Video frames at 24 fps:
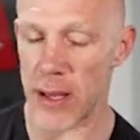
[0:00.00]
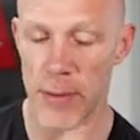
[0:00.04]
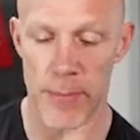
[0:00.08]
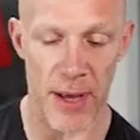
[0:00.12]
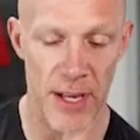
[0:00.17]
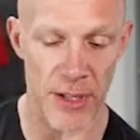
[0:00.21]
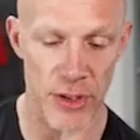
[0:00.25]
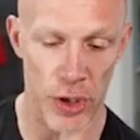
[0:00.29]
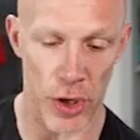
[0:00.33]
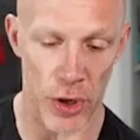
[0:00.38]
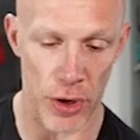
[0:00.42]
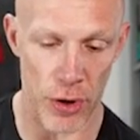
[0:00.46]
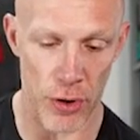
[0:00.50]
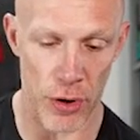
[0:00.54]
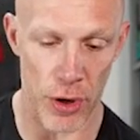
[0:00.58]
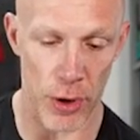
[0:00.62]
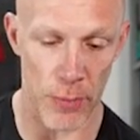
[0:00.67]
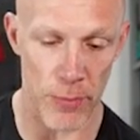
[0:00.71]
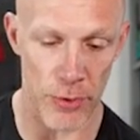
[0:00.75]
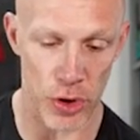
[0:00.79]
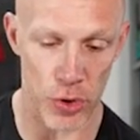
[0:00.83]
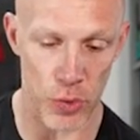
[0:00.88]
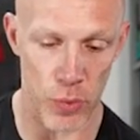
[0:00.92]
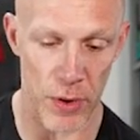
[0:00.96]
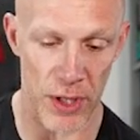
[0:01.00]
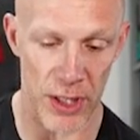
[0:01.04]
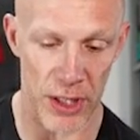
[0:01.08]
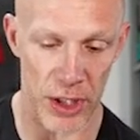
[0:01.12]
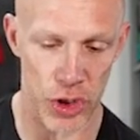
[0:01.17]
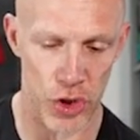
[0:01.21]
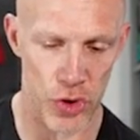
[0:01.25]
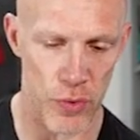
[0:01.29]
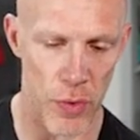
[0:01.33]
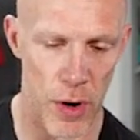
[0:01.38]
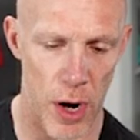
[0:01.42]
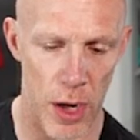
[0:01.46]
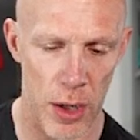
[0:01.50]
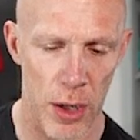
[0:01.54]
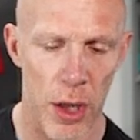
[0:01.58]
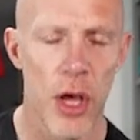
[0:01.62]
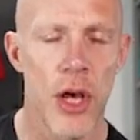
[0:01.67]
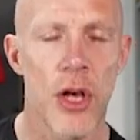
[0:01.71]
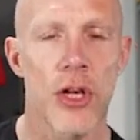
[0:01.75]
it makes all your humans really strong.